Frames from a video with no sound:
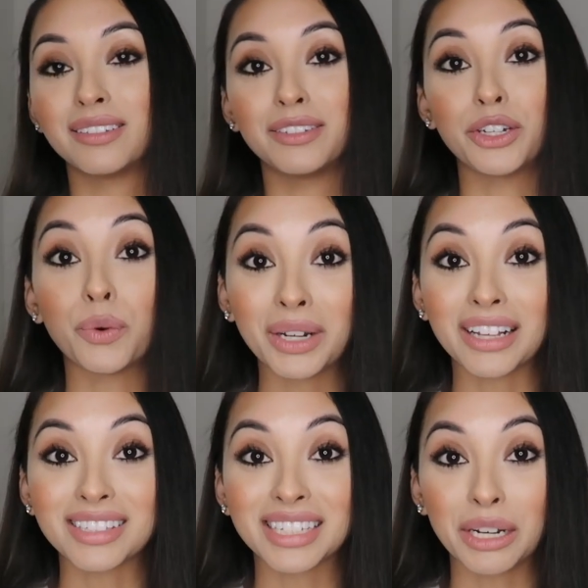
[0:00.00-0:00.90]
no one
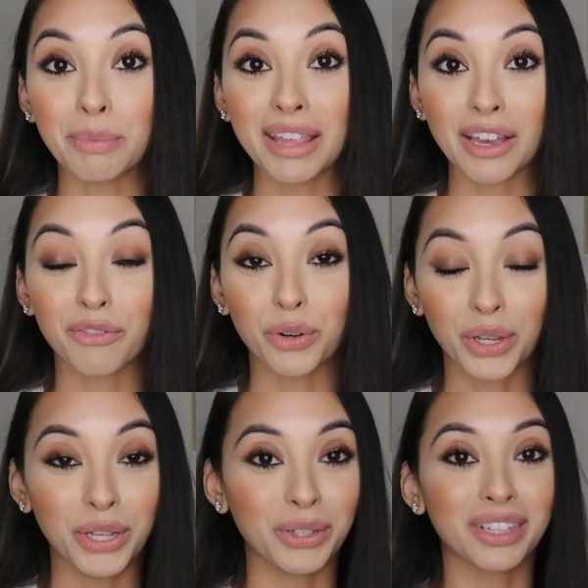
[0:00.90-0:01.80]
else is gonna pay that for
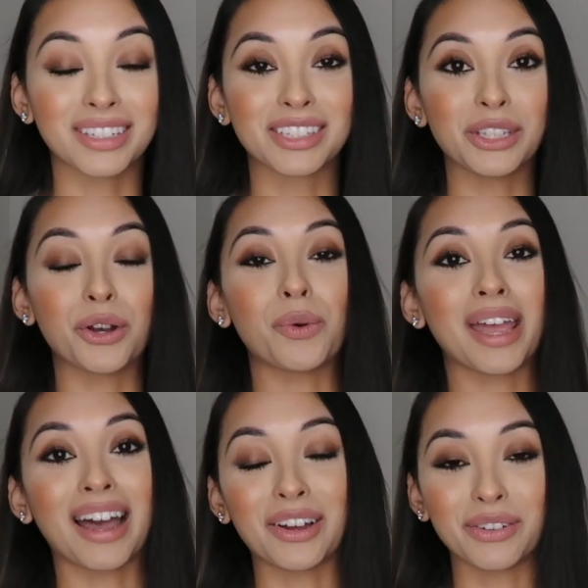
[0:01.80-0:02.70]
you. There's no
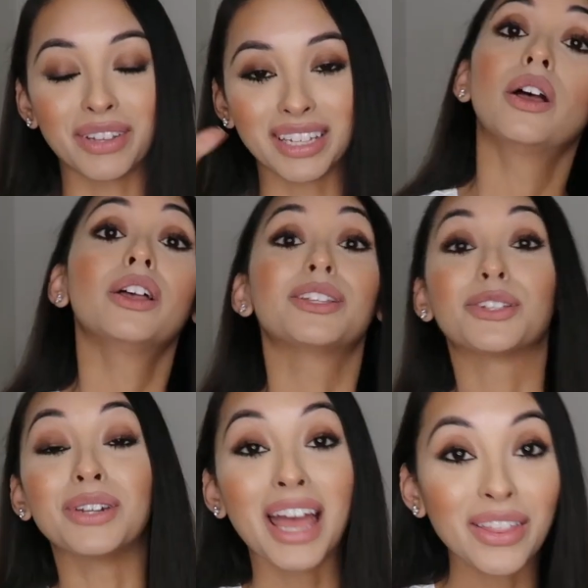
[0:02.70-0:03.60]
way out of it.
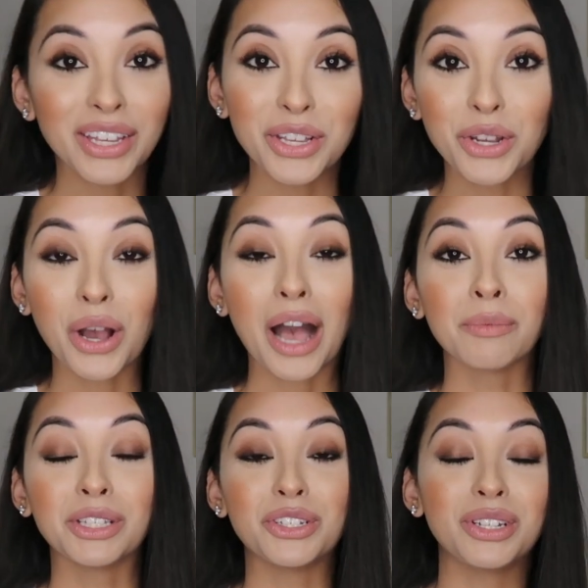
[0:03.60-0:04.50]
So now that you know how
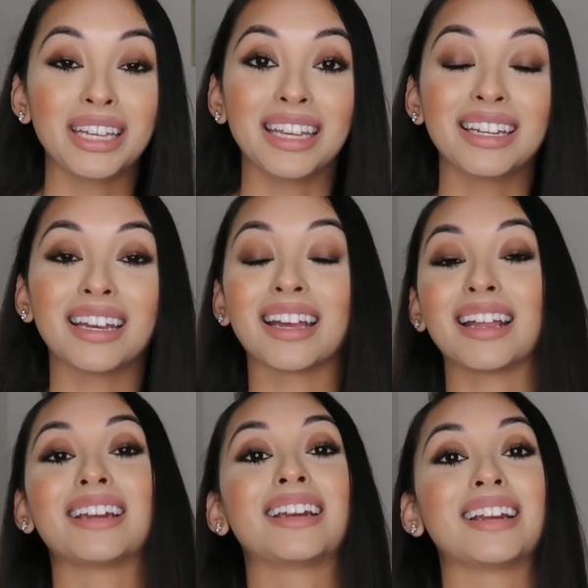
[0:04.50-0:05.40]
much you need,
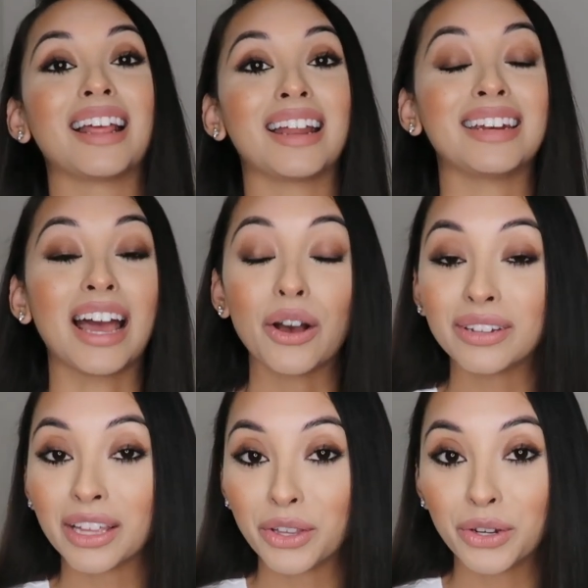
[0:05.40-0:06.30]
now
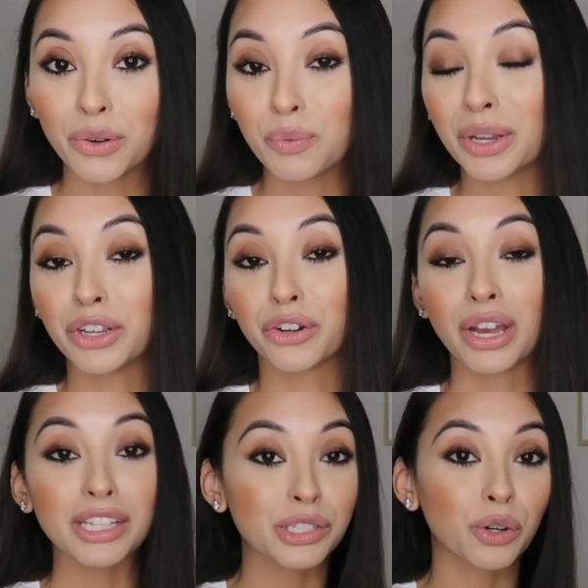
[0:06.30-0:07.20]
that you know what your
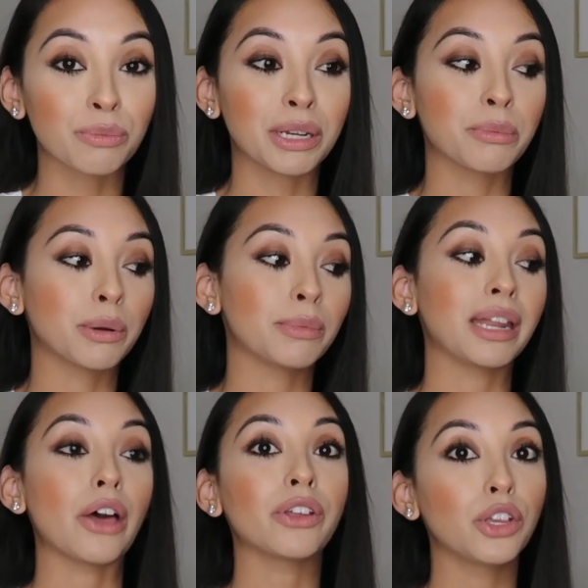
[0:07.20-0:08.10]
credit score minimum,
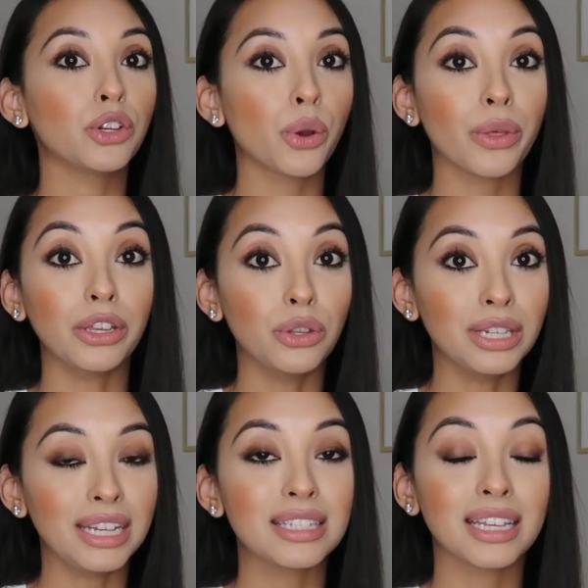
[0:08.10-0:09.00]
now that you know that you
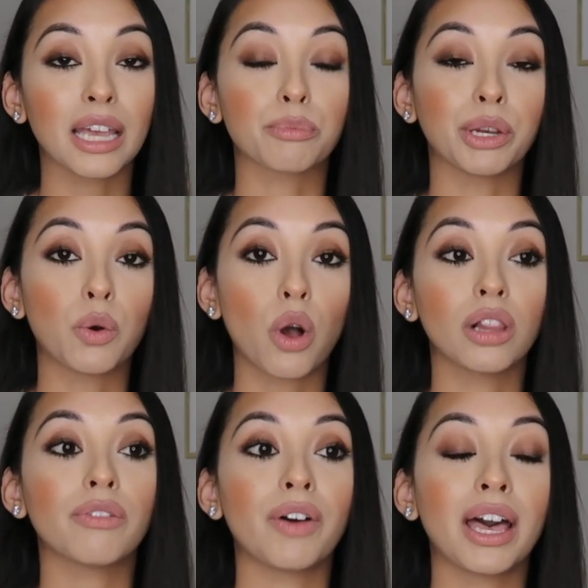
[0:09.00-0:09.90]
need to get
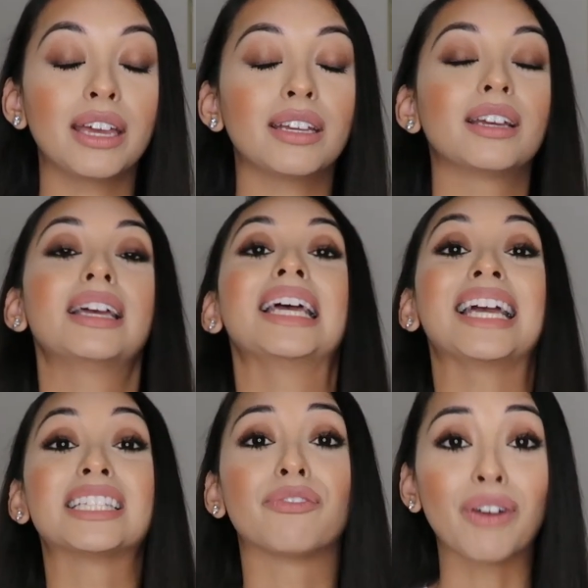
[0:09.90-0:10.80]
pre-qualified,
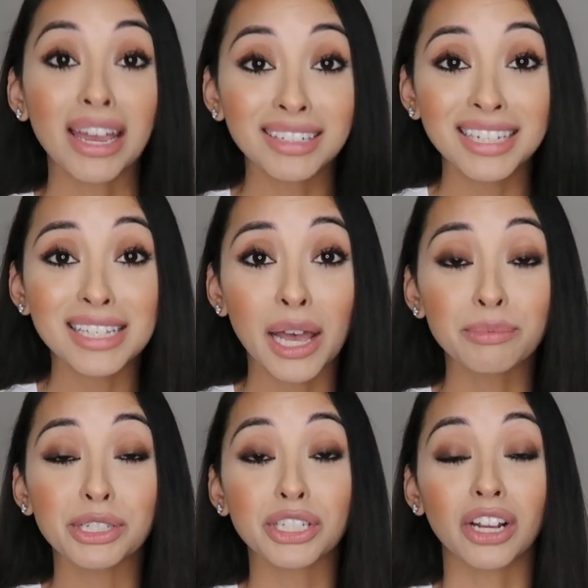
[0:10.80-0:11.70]
it's finally
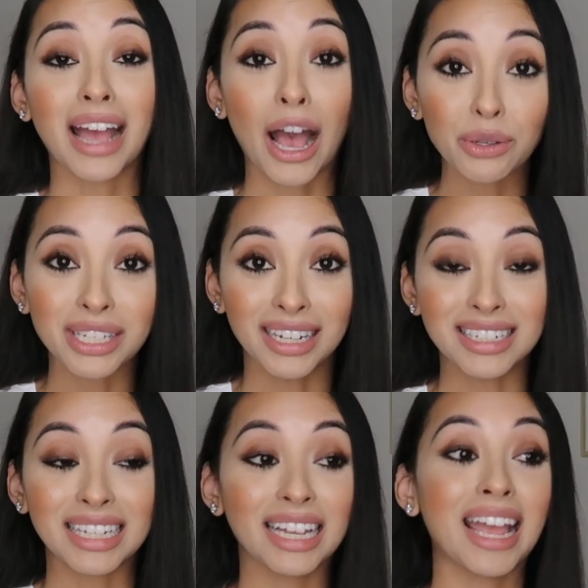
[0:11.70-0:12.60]
time to start house
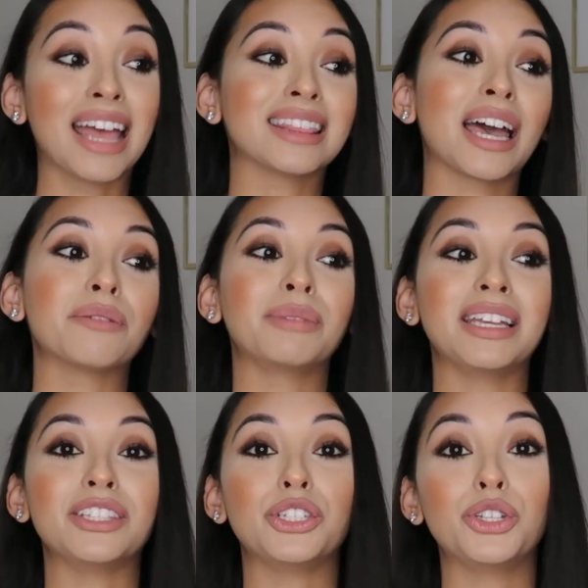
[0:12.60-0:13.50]
hunting, and that
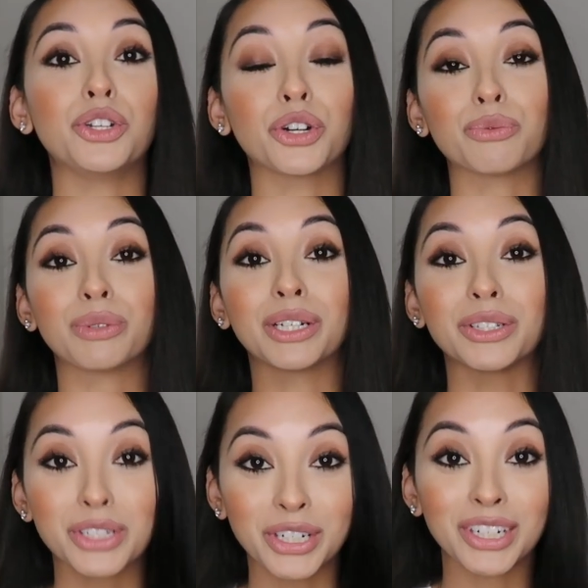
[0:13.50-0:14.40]
means your
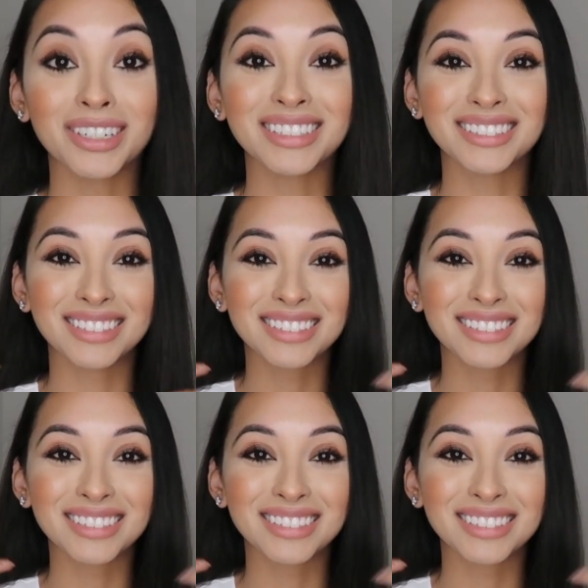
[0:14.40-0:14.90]
realtor,